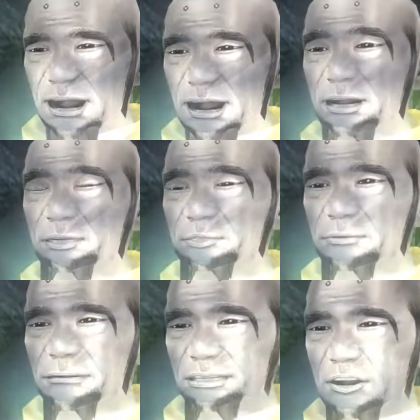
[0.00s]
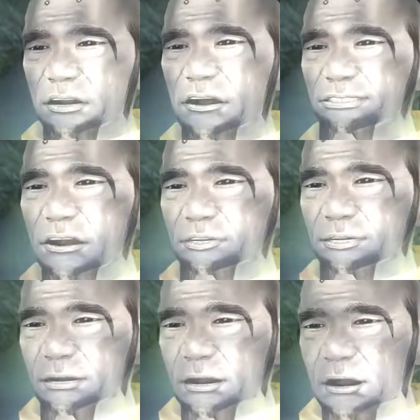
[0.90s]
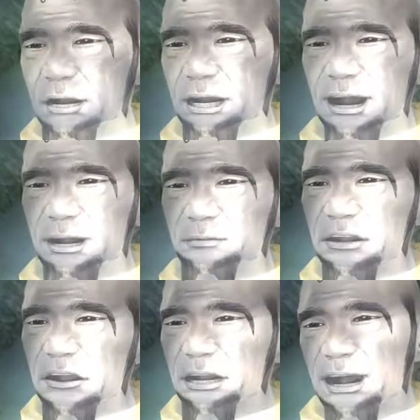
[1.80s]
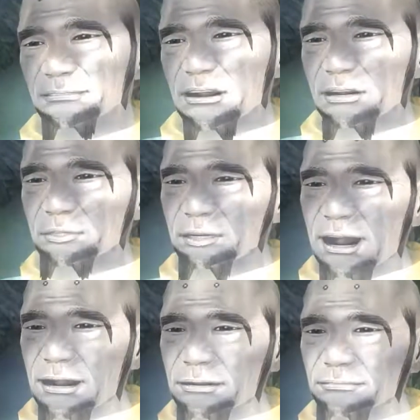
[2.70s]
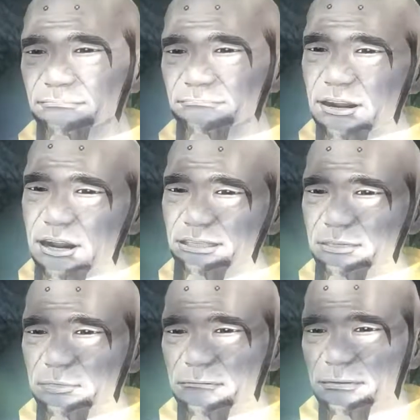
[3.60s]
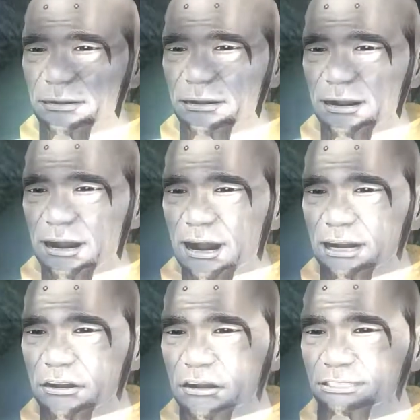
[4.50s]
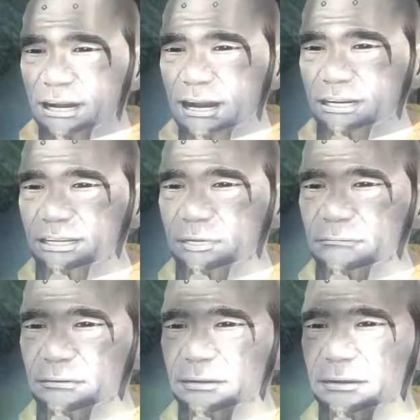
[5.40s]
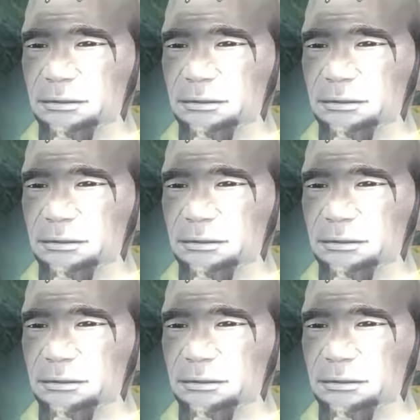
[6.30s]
Her power was tainted, allowing the Emperor, mortal, to seize it as his own.